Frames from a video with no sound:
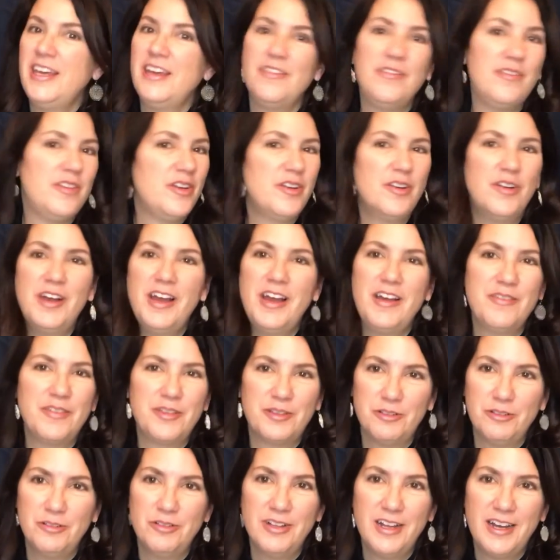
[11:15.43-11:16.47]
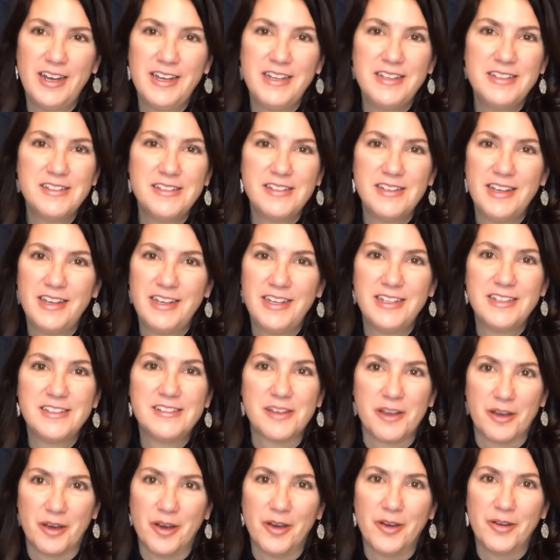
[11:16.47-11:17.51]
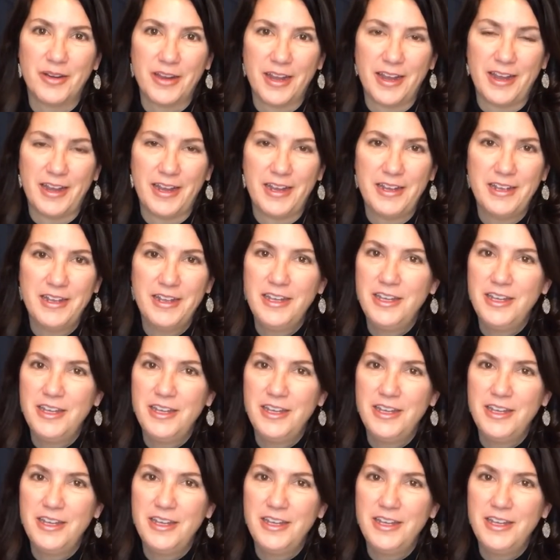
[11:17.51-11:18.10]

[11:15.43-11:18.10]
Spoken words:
If you don't have Google eyes, it's okay.